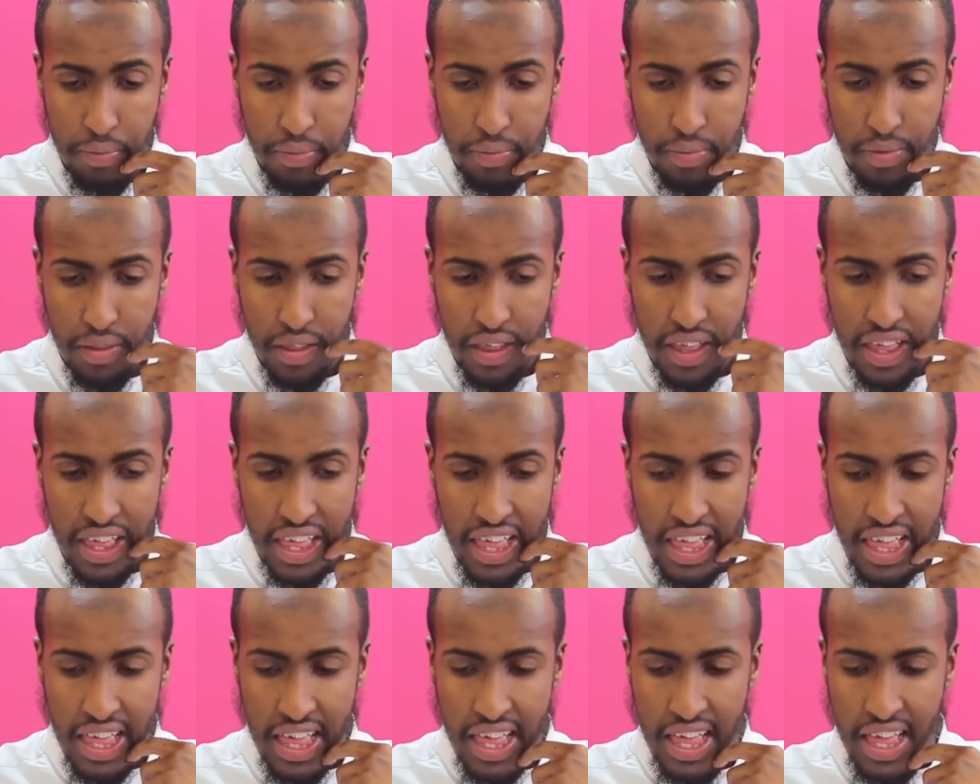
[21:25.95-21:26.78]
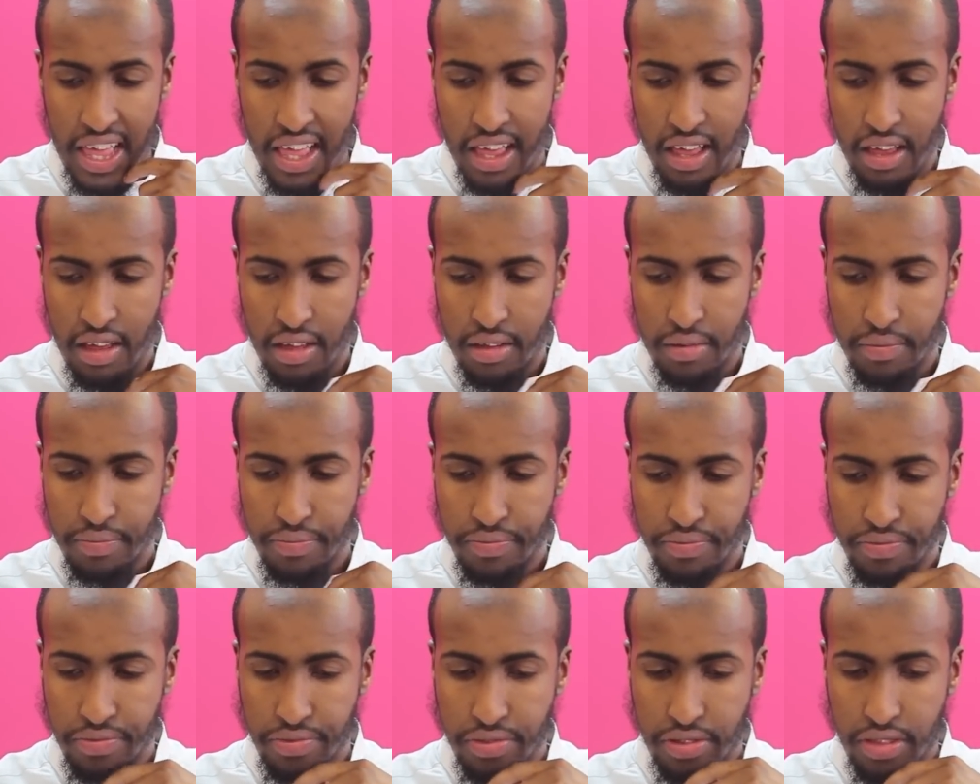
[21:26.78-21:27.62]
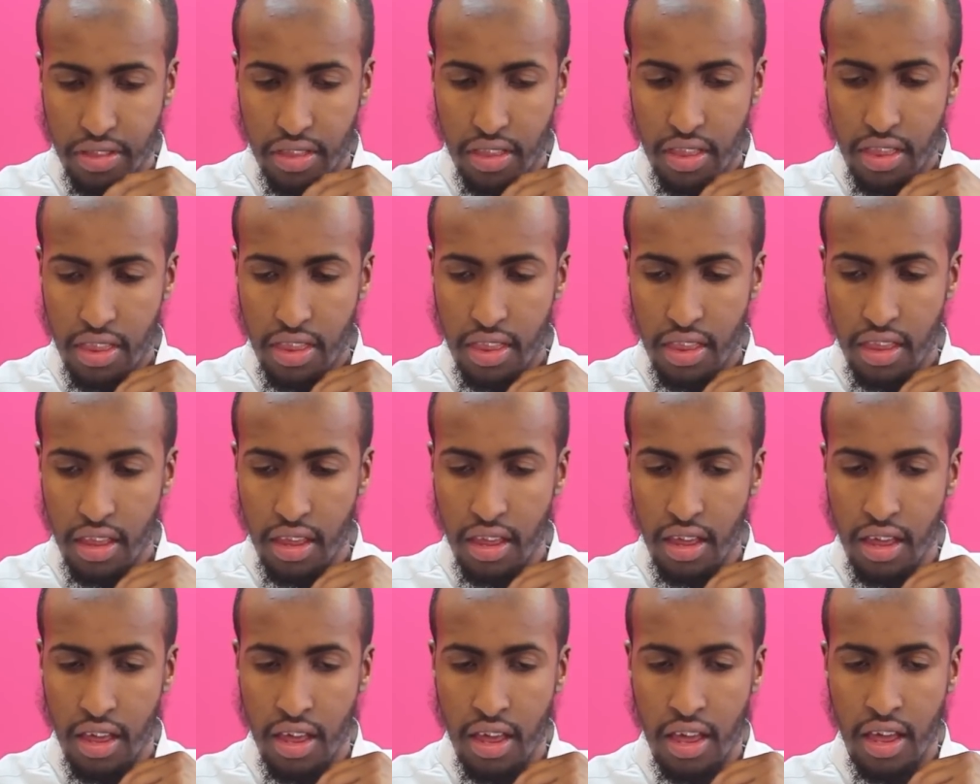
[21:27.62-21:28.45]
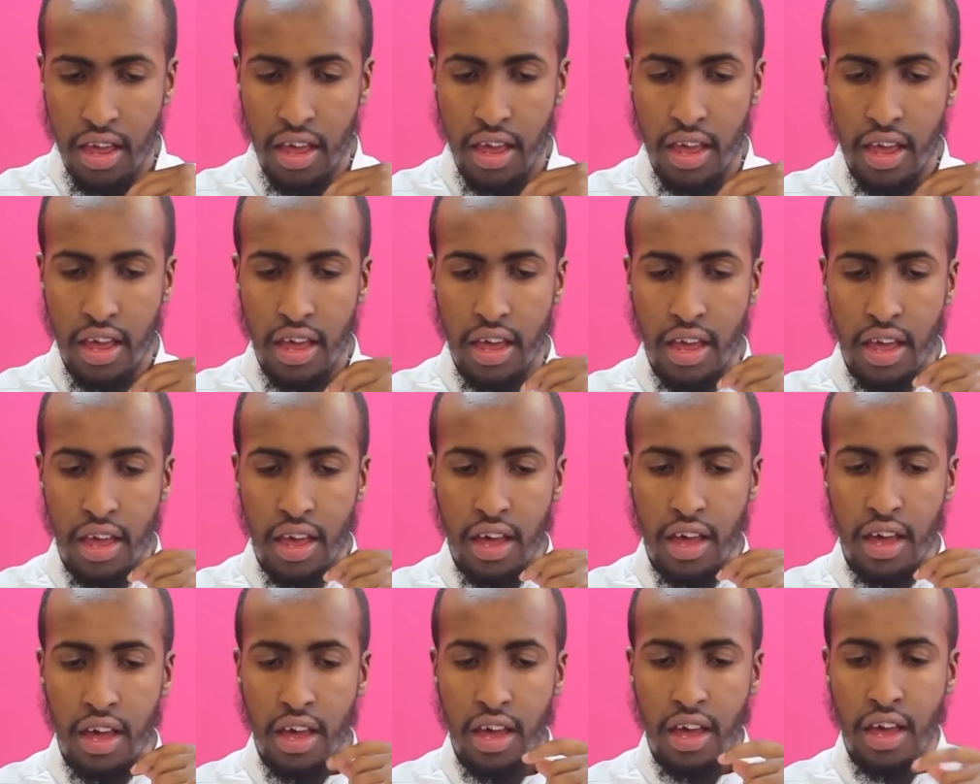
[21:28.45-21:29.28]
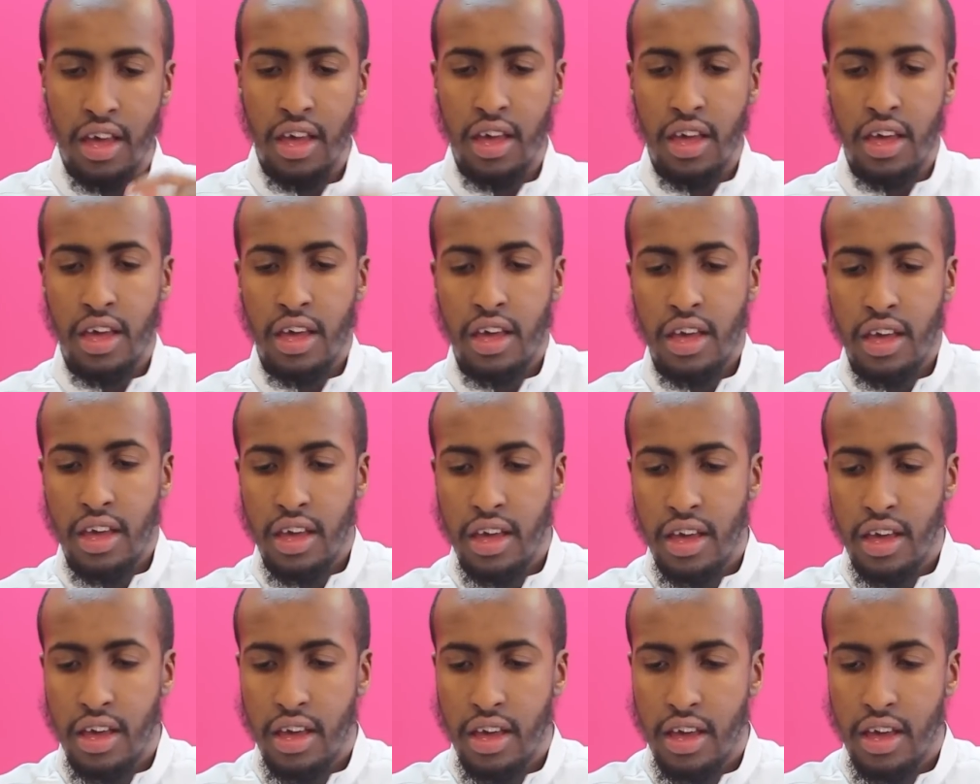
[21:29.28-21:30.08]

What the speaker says: Nothing is said.